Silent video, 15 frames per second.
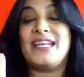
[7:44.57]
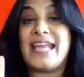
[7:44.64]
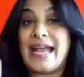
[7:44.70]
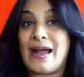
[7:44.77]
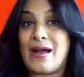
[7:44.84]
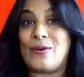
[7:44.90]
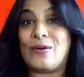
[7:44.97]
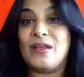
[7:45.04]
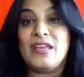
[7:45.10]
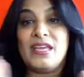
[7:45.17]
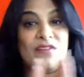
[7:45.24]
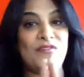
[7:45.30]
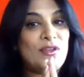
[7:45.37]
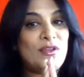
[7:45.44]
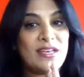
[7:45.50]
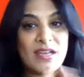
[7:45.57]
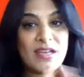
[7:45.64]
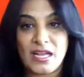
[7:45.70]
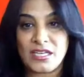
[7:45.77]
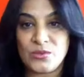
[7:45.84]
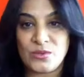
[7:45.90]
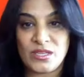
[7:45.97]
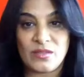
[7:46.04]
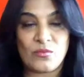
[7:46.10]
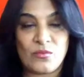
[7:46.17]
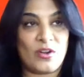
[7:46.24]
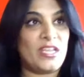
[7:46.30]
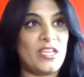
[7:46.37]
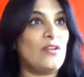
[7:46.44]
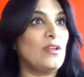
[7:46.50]
Now, if you cannot do it in the
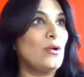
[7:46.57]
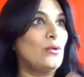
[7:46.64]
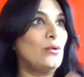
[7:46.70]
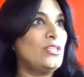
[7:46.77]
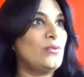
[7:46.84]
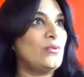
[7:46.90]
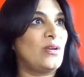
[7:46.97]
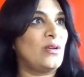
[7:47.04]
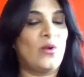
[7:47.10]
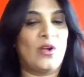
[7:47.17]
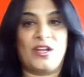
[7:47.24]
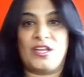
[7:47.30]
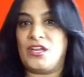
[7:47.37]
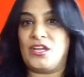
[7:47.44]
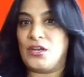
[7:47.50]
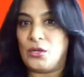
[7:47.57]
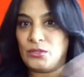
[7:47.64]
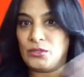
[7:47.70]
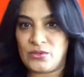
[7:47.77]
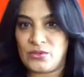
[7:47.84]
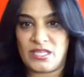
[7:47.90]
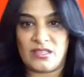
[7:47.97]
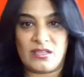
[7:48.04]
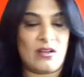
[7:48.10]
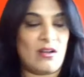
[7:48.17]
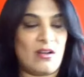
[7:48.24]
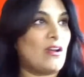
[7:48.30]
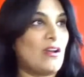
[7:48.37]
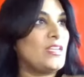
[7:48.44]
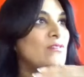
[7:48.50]
morning, you can only do it at work, you can only do it in the
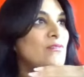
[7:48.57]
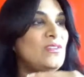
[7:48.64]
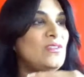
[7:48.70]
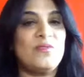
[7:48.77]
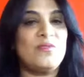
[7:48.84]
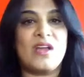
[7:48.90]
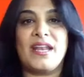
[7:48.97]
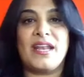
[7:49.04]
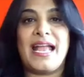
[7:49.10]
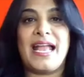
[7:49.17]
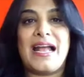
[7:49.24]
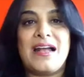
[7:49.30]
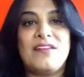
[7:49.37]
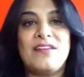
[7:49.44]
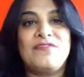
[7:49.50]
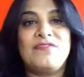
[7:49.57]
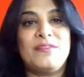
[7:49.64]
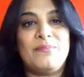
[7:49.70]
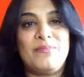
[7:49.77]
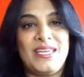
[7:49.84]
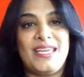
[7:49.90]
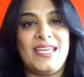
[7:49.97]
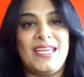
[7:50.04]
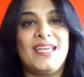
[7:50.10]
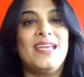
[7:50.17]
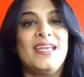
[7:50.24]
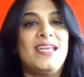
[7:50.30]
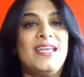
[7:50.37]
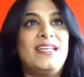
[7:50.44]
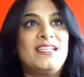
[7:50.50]
car, you do not have to be
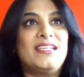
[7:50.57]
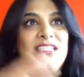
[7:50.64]
in a